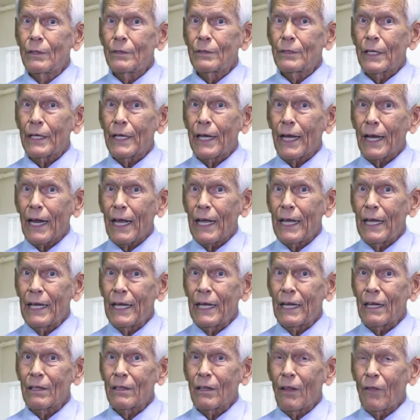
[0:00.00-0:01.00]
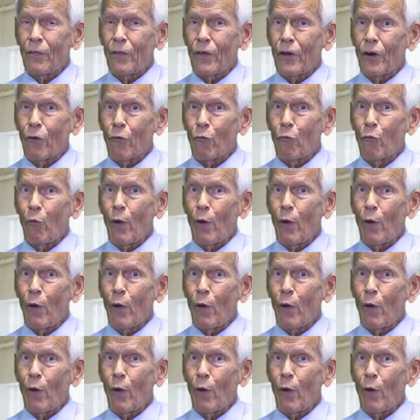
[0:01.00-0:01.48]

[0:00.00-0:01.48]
to get a hint that they're